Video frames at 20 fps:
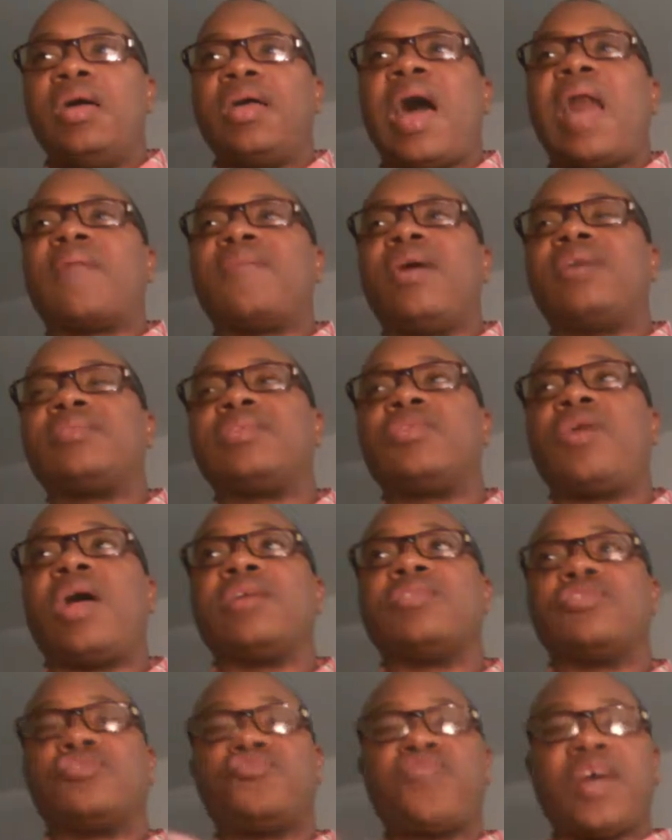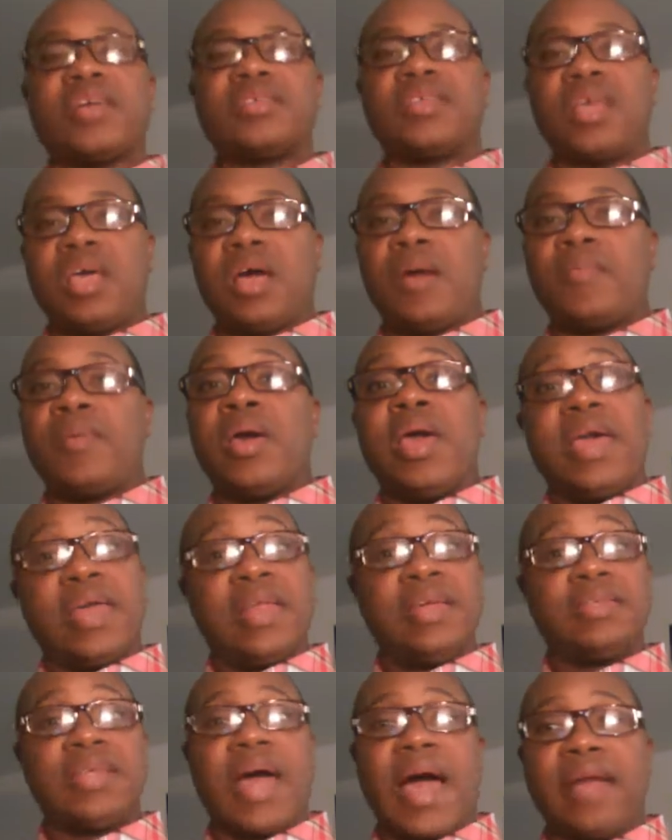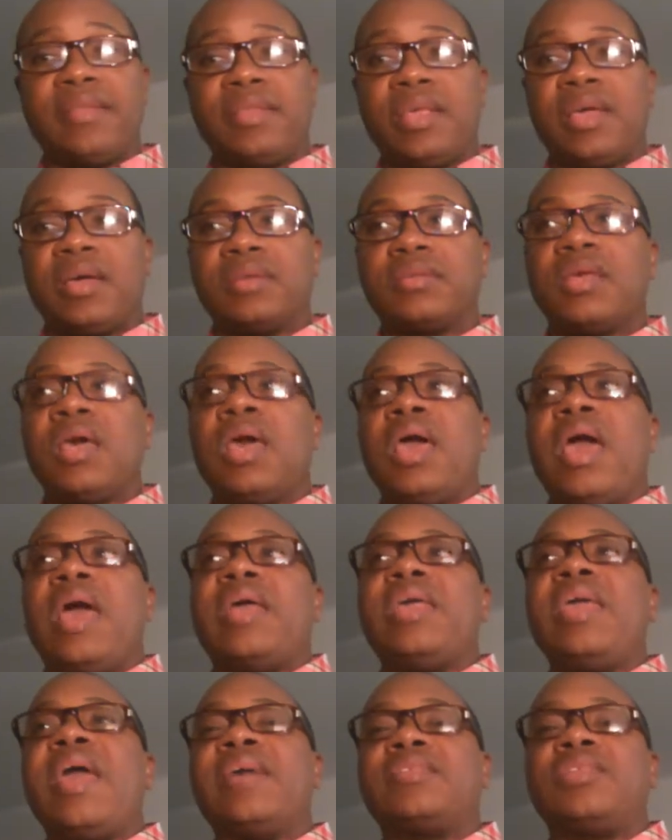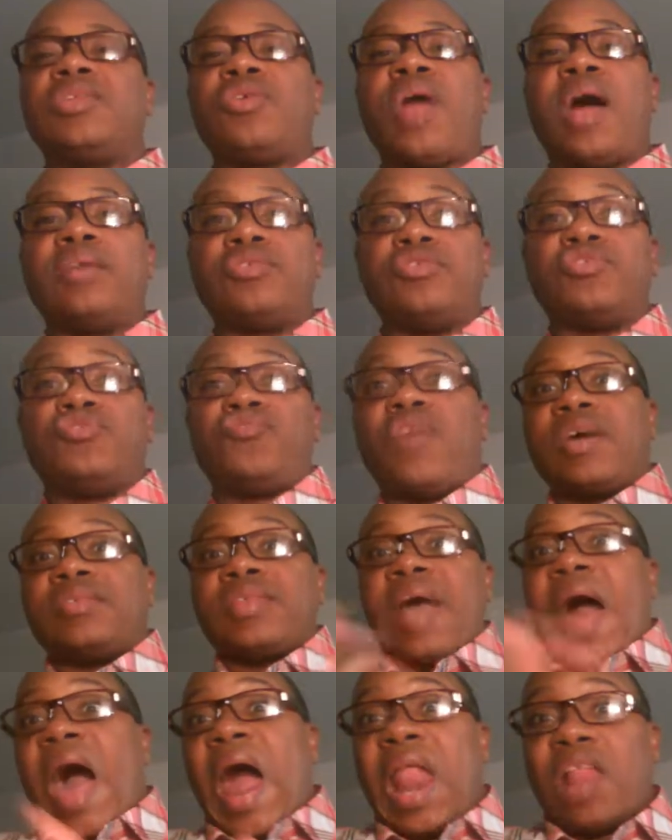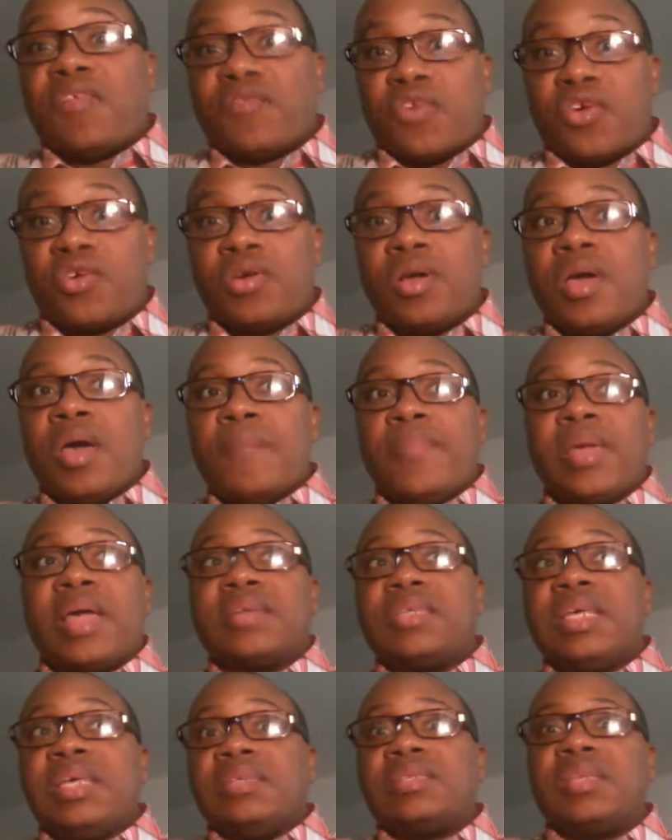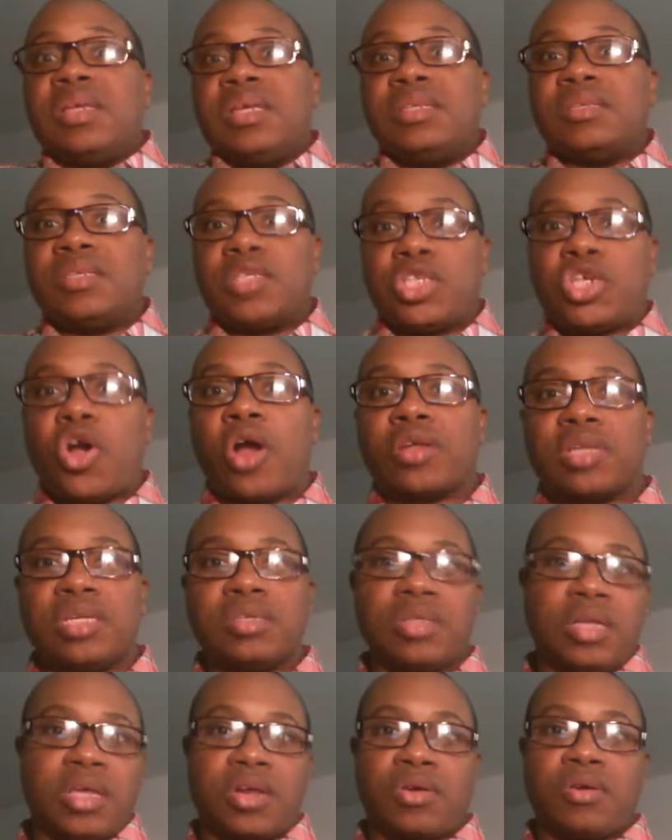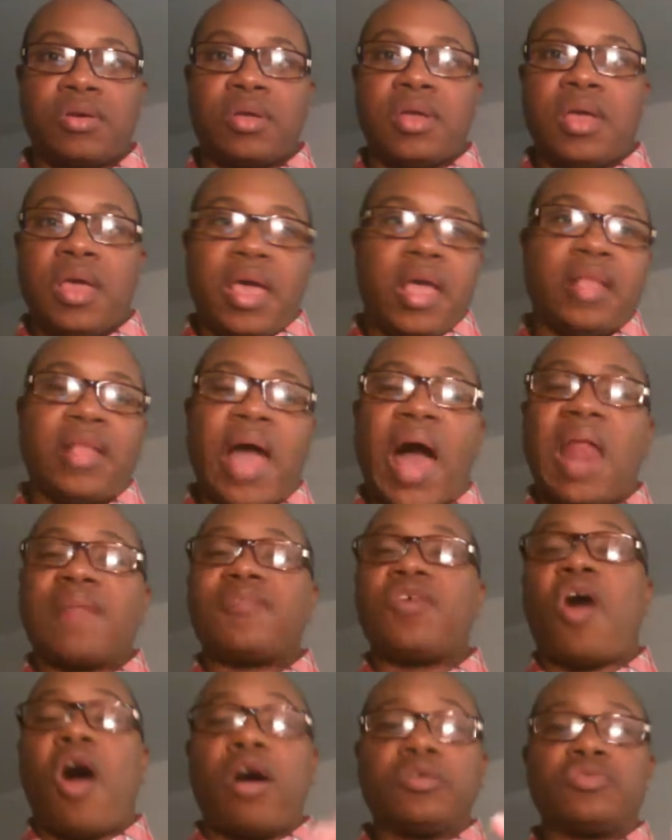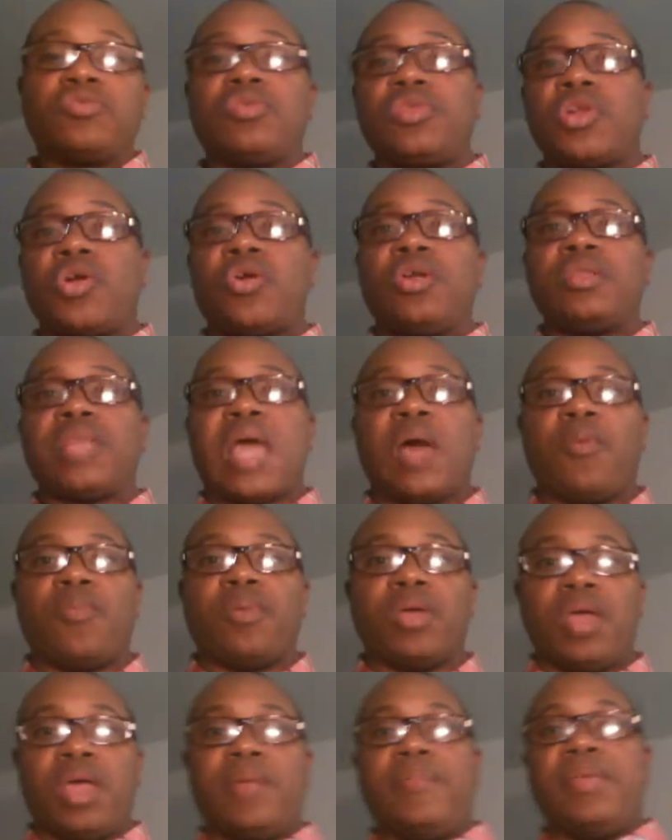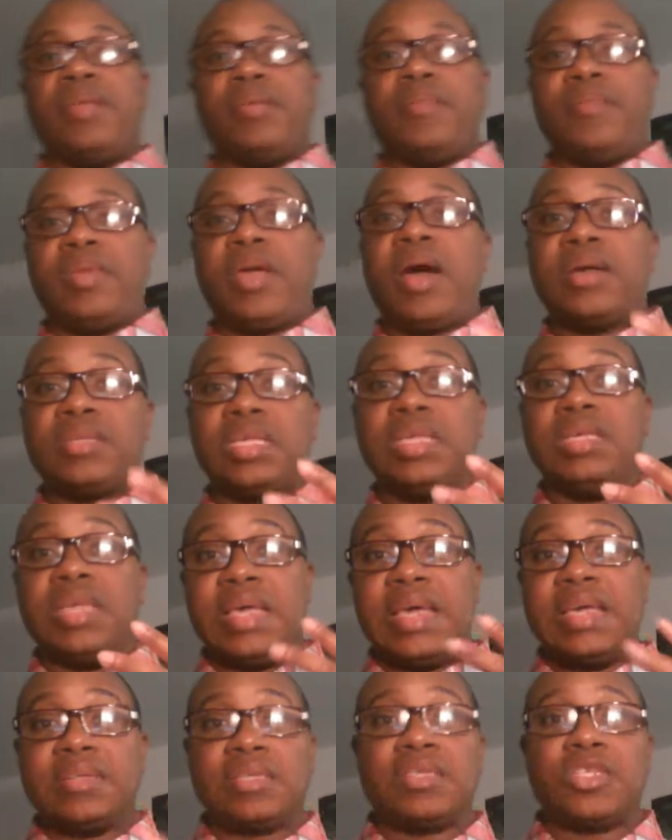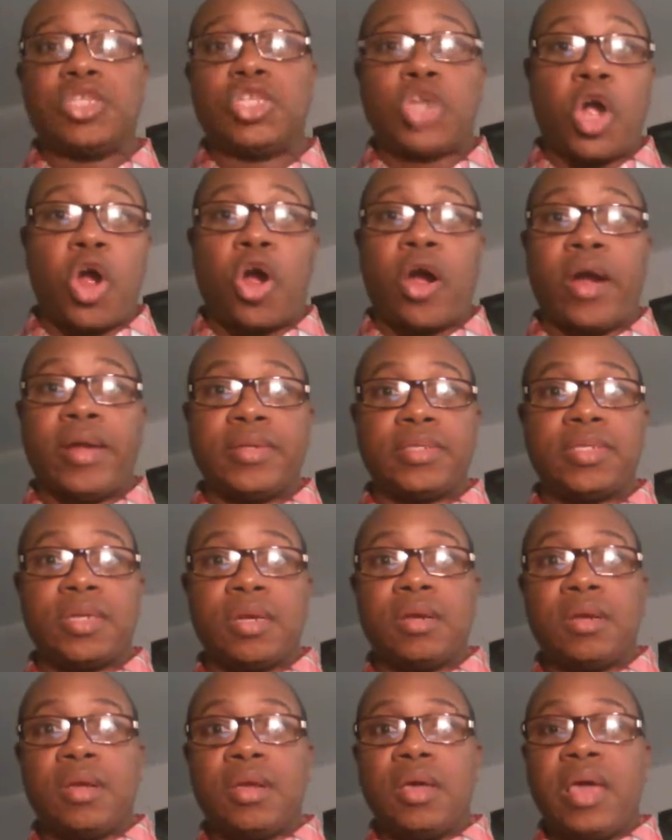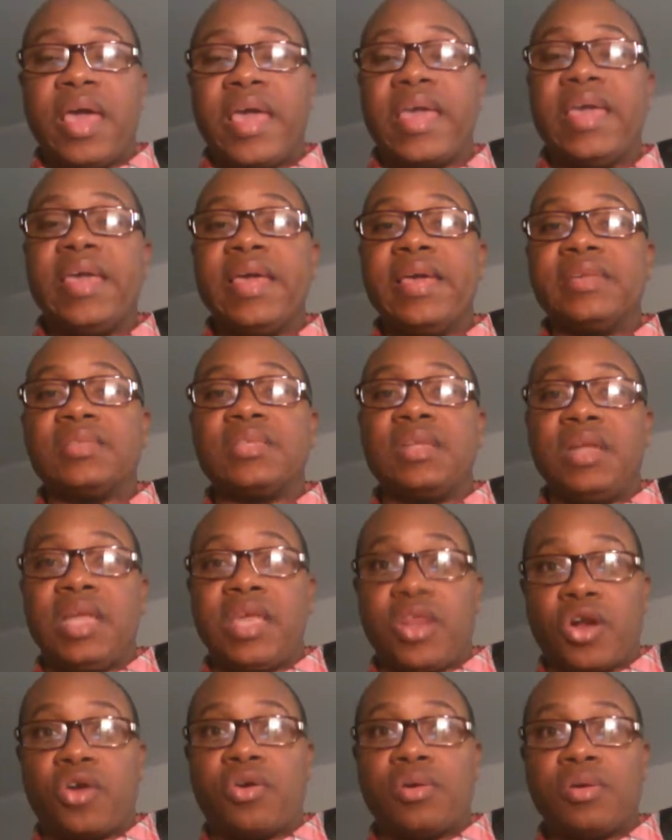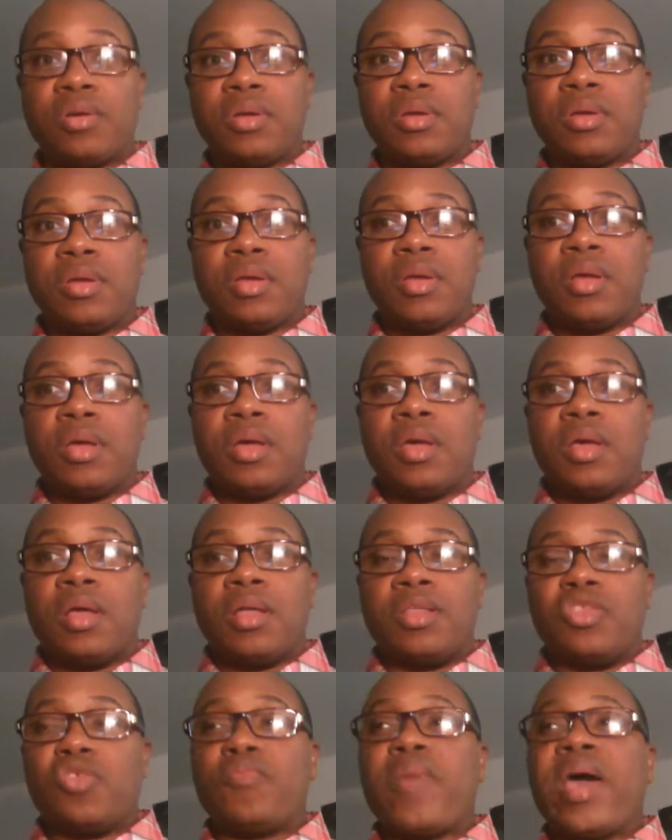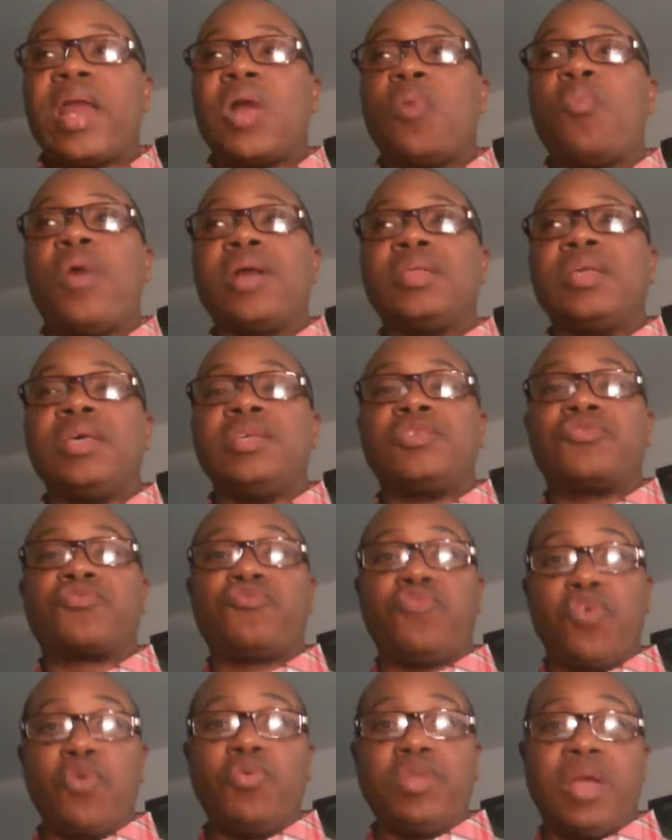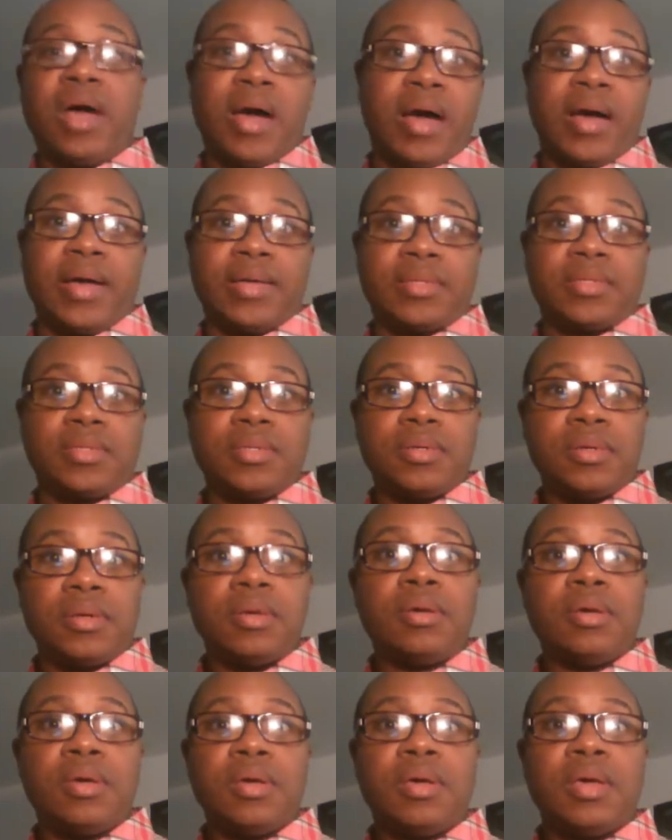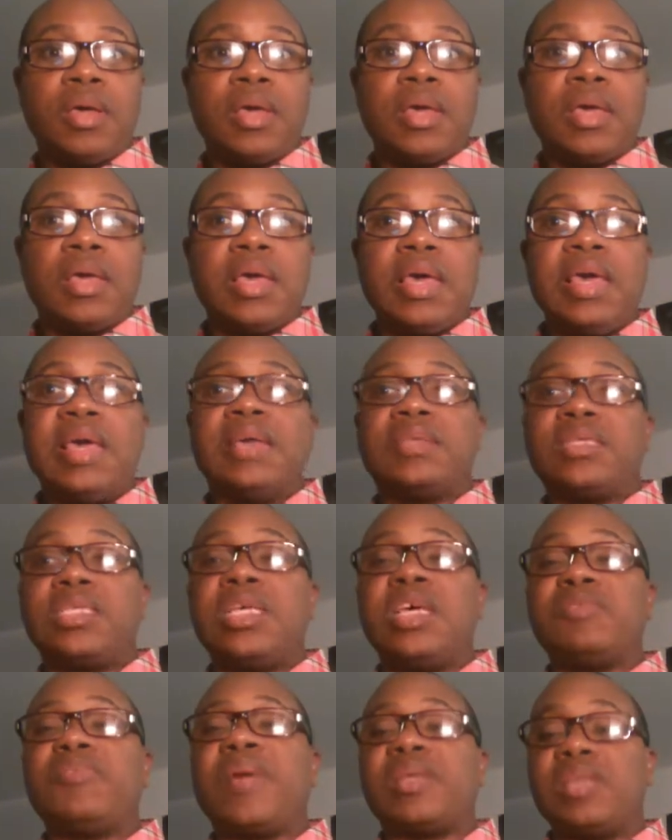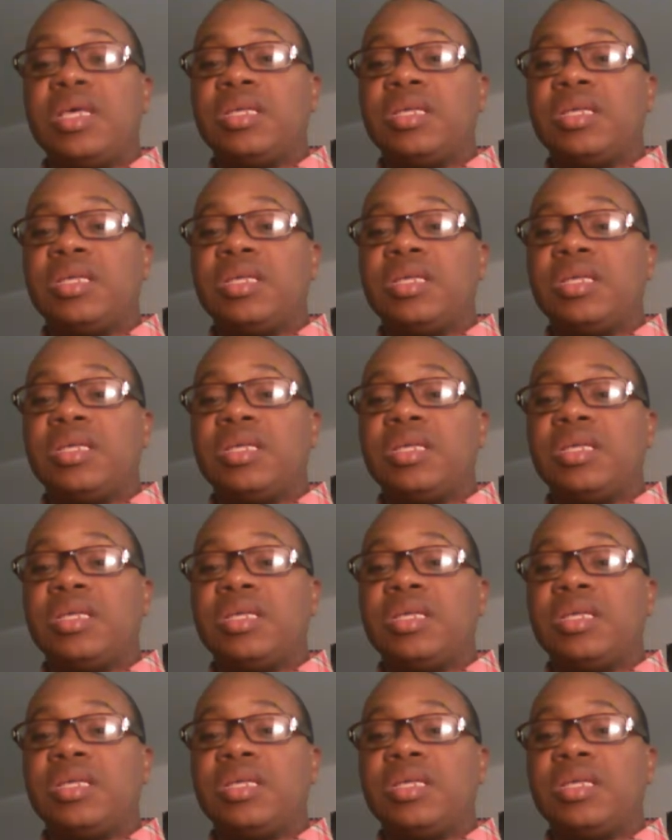Oliver has to learn how to trust him and his ideas, and he has to know how to trust Oliver because he's in charge. He's the leader. And Oliver also learning that because he is in charge and he is the leader, no matter what his crew does, it's his